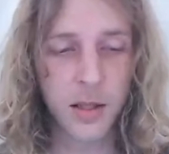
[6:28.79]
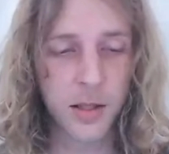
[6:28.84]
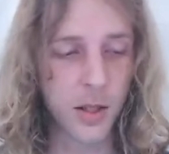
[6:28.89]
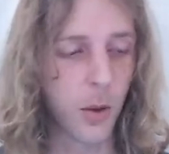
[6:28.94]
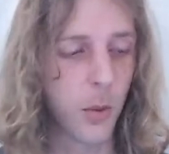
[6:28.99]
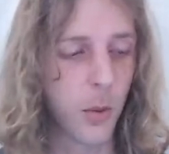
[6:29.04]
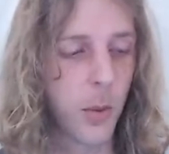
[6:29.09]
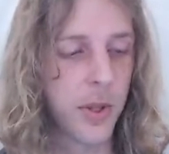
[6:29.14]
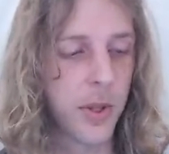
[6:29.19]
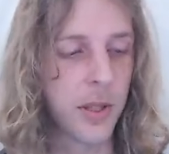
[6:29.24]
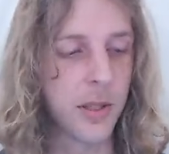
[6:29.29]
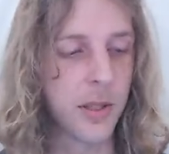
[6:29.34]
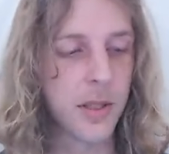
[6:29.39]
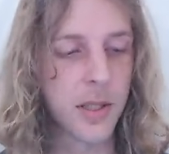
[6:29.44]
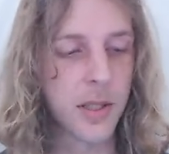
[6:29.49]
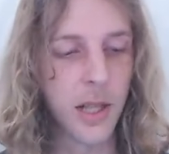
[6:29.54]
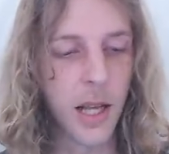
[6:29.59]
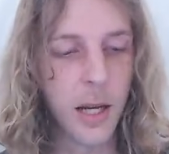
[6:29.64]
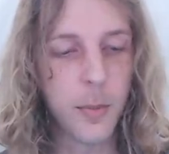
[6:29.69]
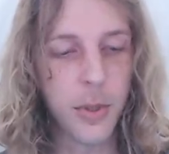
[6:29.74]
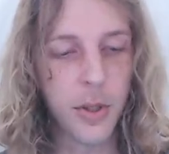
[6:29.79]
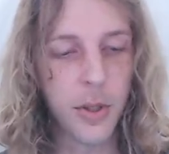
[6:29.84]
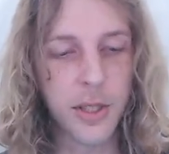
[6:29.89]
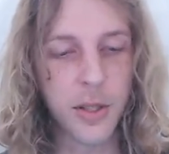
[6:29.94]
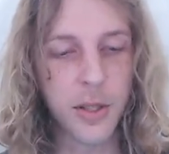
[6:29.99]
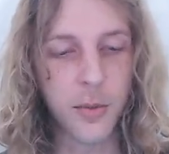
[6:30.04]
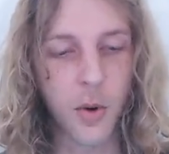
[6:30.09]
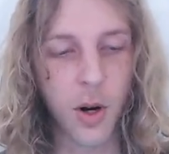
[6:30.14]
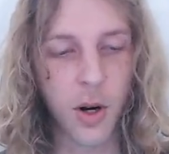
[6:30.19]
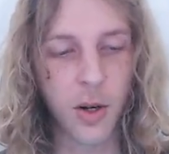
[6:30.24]
So with a slight
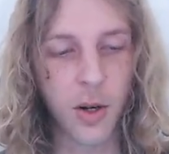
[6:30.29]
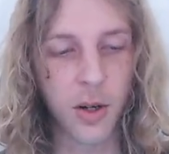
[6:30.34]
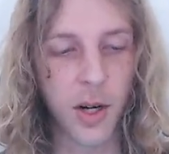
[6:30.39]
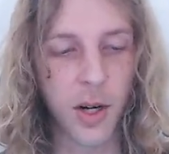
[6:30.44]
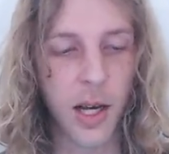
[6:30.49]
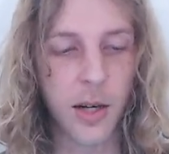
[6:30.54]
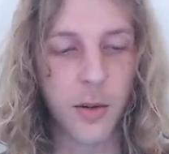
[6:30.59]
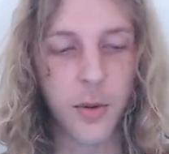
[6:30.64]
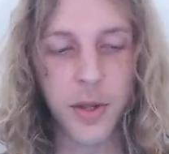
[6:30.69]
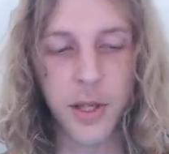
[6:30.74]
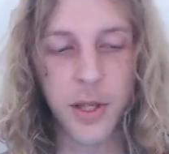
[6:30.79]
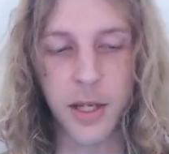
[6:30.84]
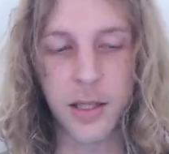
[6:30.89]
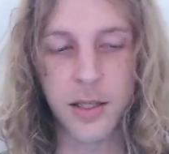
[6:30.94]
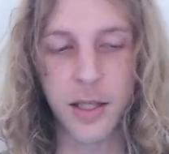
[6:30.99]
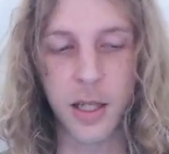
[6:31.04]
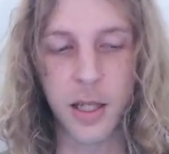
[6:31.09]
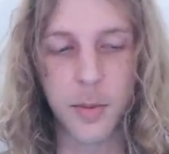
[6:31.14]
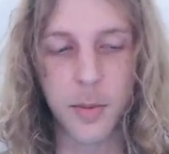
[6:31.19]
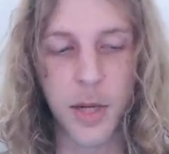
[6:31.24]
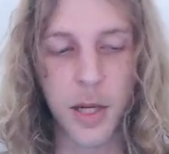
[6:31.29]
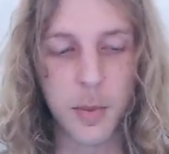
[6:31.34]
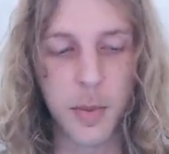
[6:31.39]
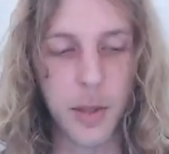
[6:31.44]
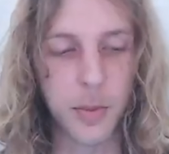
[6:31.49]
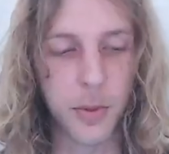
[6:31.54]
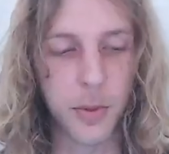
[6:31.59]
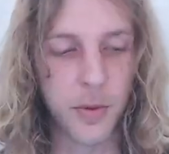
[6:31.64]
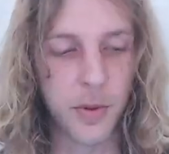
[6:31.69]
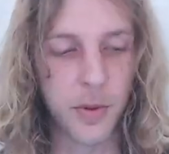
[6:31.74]
built-in rocker, I don't think it's going to make
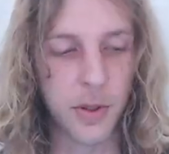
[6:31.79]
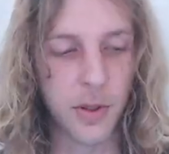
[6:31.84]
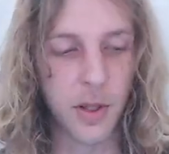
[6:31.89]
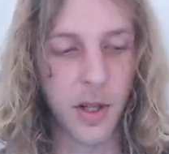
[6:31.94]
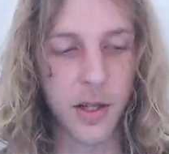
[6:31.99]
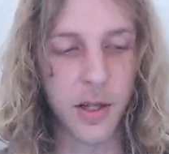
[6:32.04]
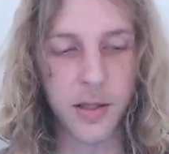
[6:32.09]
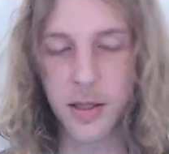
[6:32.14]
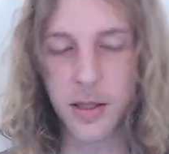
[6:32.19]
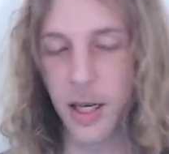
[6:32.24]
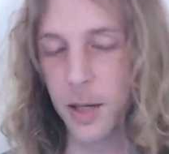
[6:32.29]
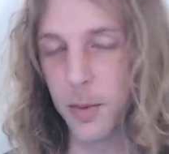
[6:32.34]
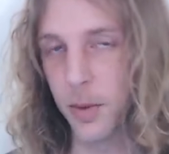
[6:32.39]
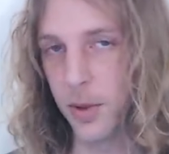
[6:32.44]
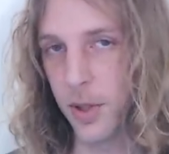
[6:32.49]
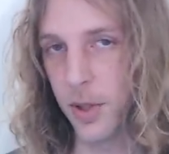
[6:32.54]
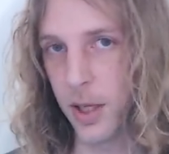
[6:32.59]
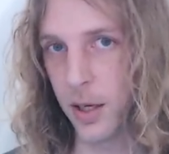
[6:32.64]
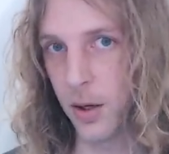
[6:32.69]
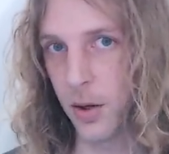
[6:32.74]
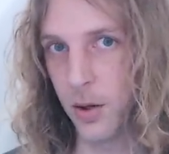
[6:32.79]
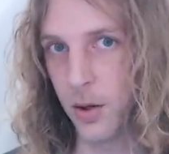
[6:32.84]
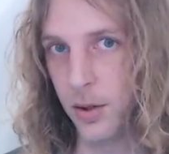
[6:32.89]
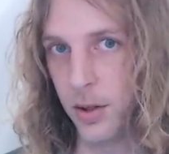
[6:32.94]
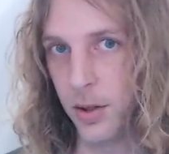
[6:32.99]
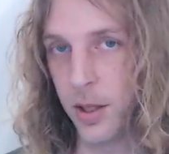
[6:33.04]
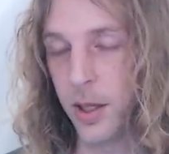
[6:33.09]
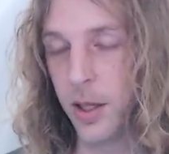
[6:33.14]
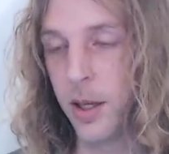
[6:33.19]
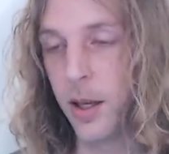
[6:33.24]
people feel unstable at
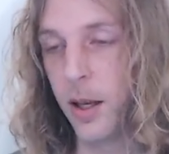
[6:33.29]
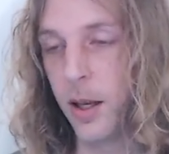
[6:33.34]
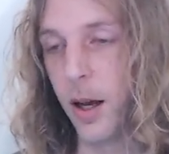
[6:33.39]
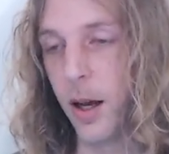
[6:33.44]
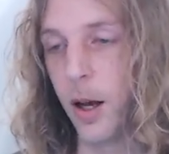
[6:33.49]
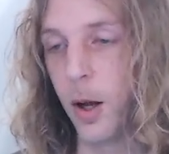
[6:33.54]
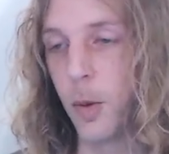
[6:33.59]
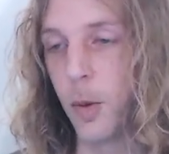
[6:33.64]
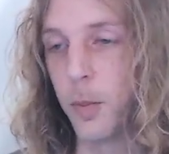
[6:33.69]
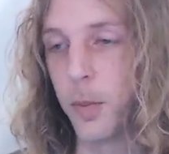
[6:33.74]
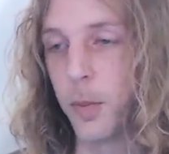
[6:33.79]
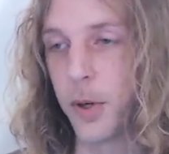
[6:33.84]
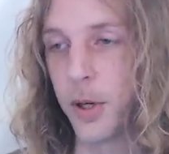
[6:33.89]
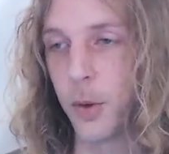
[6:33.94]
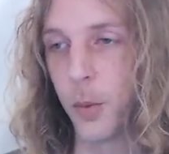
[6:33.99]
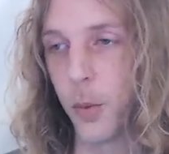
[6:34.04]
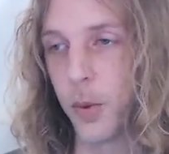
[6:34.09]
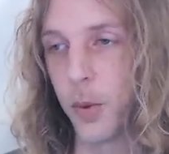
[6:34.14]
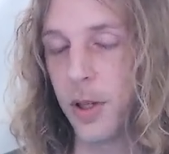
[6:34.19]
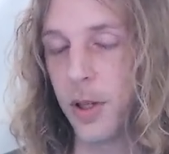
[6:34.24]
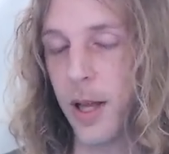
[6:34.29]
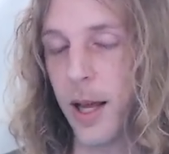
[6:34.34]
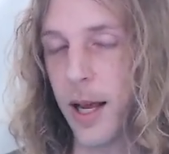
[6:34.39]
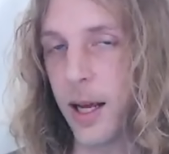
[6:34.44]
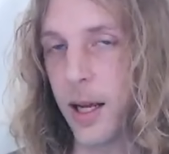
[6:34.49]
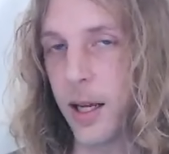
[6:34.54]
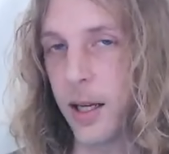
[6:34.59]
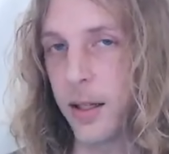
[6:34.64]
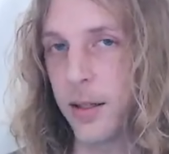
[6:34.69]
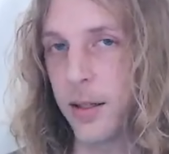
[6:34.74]
all, but it will
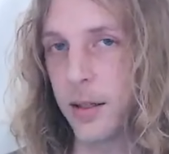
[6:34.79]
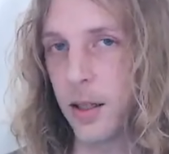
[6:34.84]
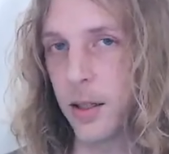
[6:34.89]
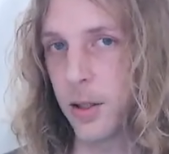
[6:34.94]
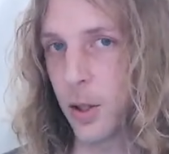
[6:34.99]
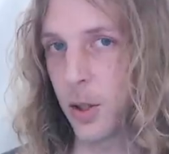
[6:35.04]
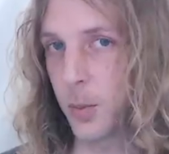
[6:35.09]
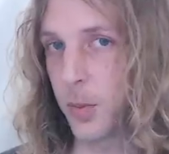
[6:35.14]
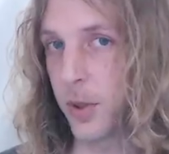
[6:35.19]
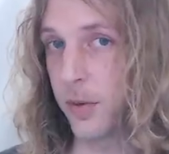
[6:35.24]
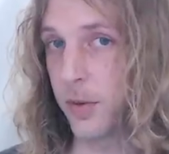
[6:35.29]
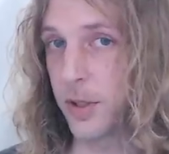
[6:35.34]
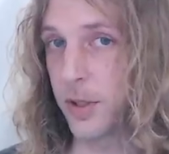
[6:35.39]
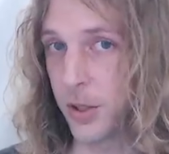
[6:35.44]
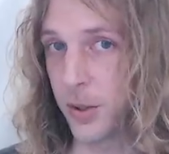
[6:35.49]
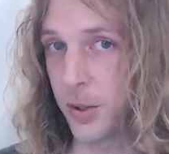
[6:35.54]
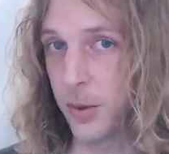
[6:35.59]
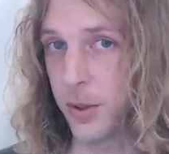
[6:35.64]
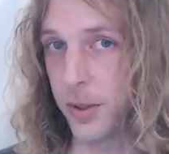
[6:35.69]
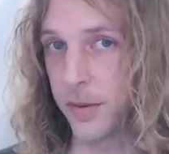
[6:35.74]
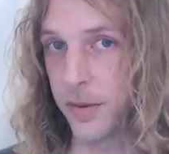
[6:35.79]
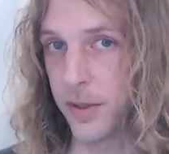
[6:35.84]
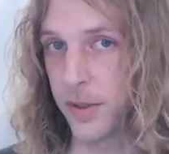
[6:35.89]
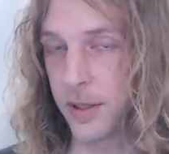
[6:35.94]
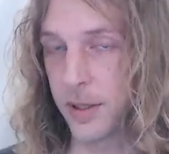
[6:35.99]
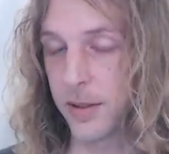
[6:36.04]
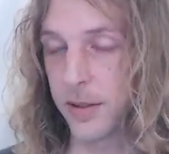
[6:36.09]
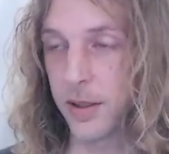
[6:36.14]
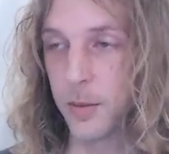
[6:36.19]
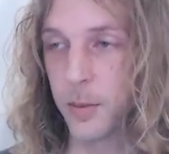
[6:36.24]
add a little bit of
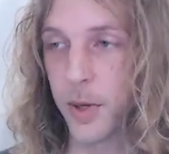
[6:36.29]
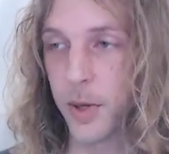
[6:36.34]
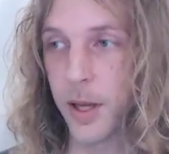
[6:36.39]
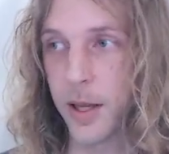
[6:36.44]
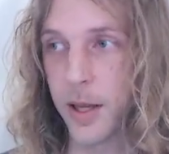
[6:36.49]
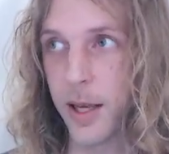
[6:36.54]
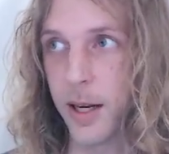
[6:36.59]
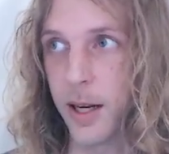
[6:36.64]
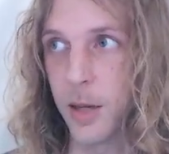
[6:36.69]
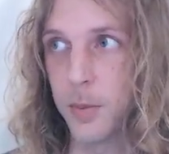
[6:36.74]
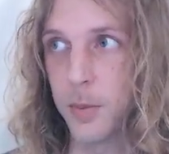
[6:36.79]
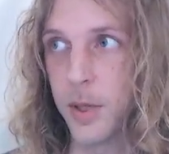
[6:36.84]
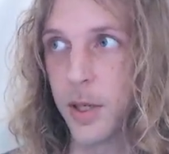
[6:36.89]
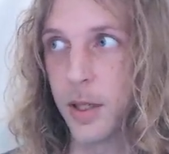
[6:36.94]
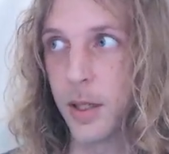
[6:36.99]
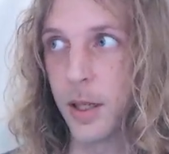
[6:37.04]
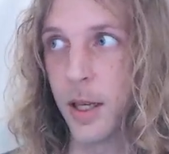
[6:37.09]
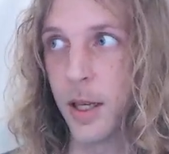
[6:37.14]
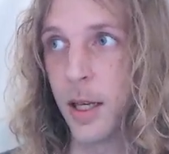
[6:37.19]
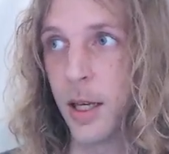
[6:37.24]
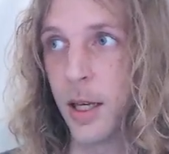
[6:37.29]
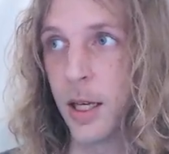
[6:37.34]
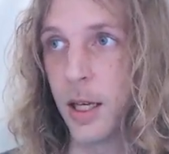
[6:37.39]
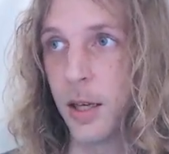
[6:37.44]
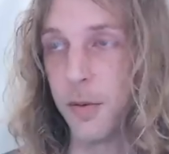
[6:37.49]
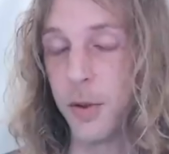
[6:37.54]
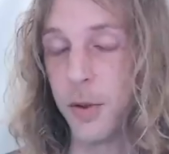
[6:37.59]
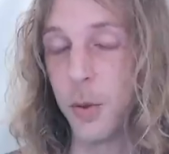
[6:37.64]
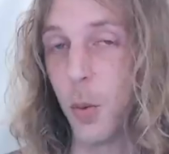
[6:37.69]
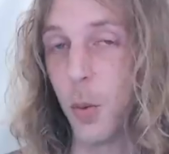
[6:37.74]
intuitiveness. And by that, I mean,
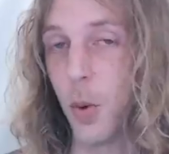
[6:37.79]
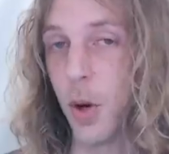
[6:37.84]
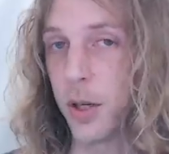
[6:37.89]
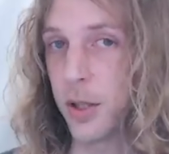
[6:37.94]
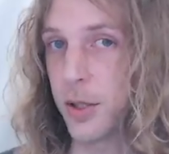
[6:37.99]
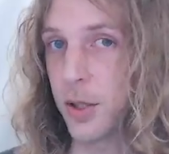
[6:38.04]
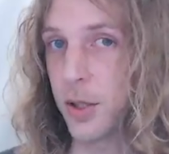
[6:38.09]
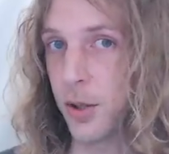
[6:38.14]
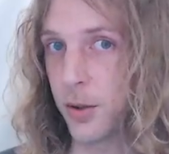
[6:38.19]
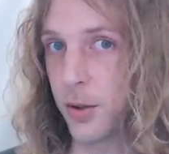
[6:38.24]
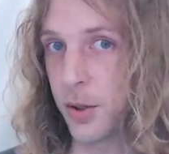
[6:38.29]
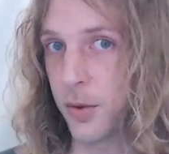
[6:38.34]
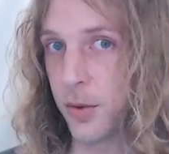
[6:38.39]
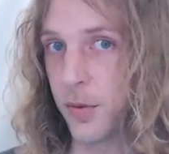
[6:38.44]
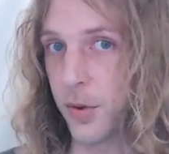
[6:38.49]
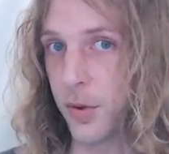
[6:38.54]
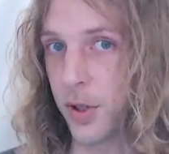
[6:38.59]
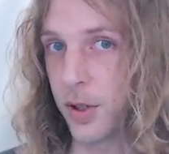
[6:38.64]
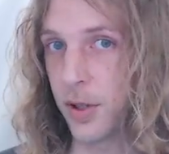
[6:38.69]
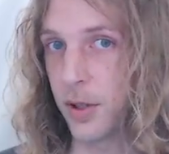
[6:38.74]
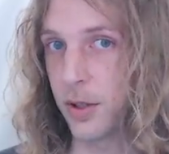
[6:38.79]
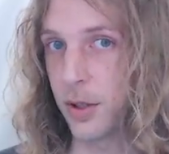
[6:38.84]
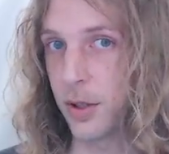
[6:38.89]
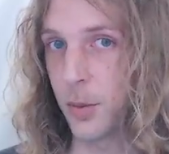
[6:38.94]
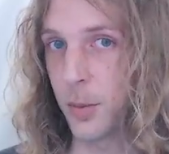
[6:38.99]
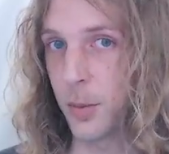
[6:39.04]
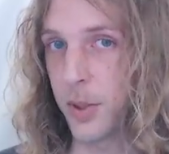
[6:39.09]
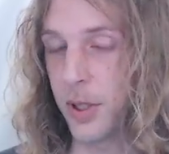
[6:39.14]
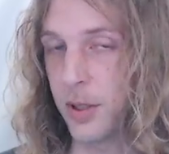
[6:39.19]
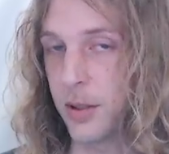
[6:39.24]
if you want to turn your foot a
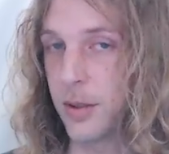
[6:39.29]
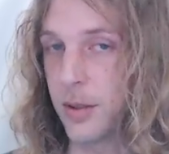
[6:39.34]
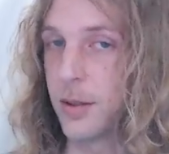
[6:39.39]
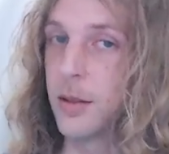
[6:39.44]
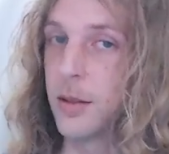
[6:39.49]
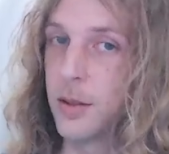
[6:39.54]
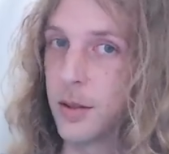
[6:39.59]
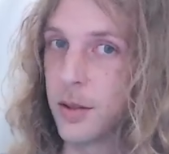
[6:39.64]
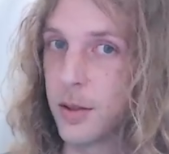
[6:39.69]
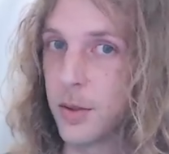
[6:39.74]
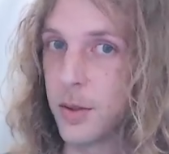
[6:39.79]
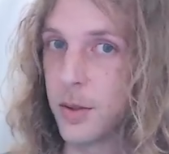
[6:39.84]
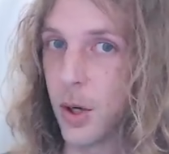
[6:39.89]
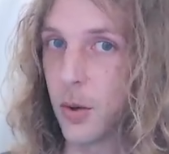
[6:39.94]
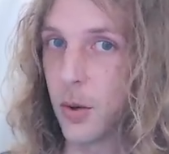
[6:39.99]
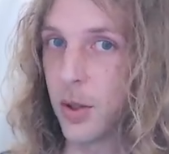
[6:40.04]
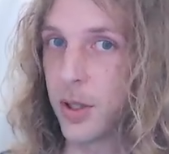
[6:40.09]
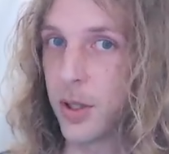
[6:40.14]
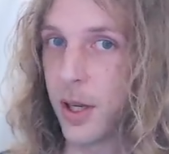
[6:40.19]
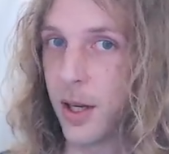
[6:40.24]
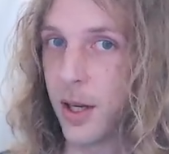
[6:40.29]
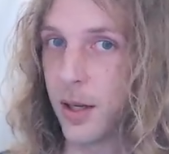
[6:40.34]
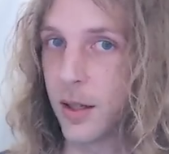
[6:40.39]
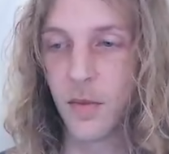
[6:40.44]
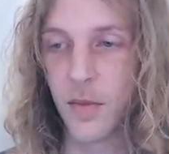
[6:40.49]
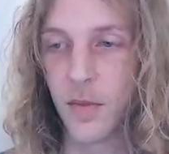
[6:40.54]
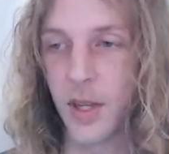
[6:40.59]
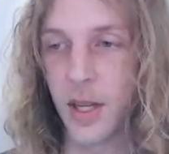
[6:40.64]
little bit, you totally can.